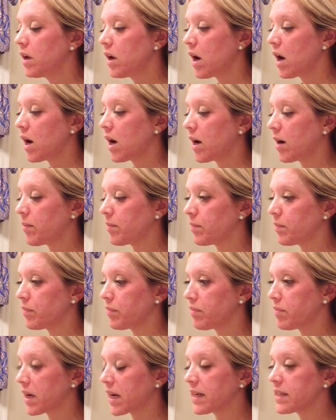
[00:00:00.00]

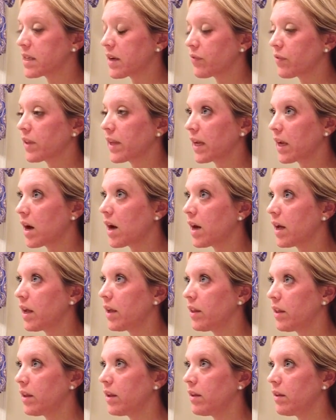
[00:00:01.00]
But I definitely cut
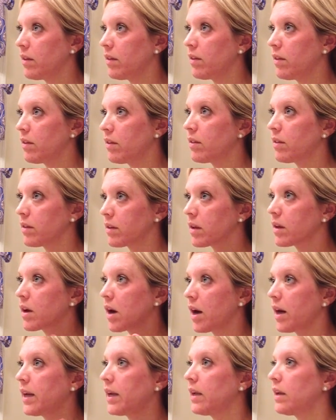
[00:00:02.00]

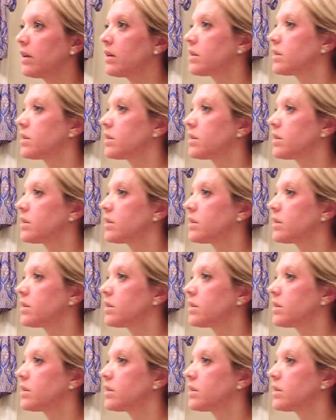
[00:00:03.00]
it,